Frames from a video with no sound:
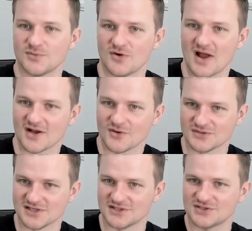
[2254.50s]

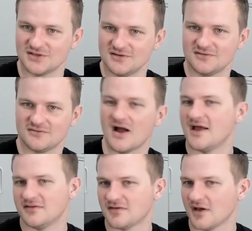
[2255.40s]
acquisition,
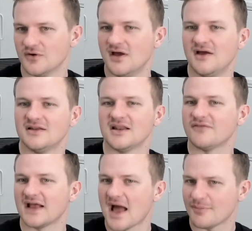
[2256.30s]
right? So
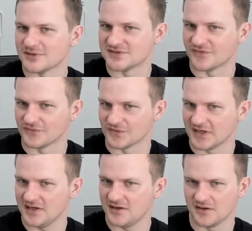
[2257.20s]
nothing happens for
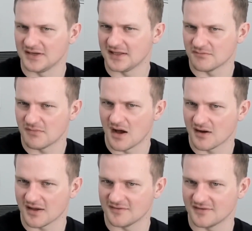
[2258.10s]
free. You need to
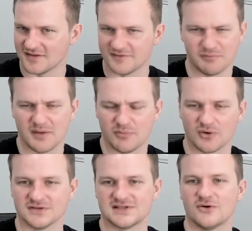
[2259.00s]
market to these people
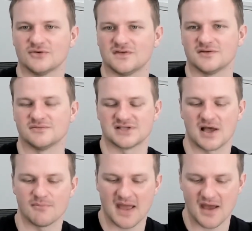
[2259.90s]
or sell to them
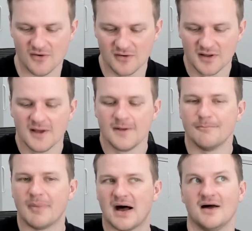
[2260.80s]
somehow.
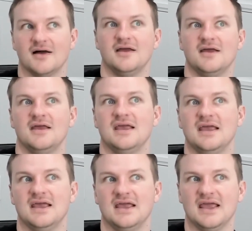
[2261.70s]
But
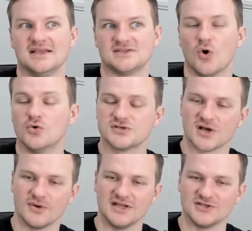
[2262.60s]
it's
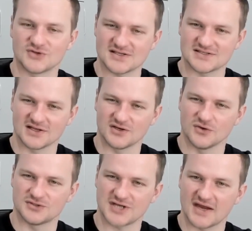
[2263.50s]
also an interesting
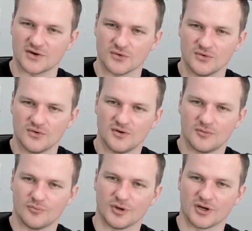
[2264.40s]
new channel
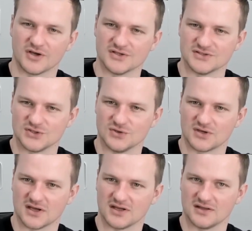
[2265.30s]
because you
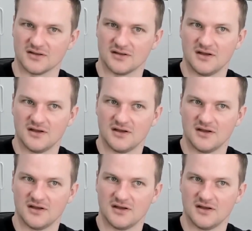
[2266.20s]
can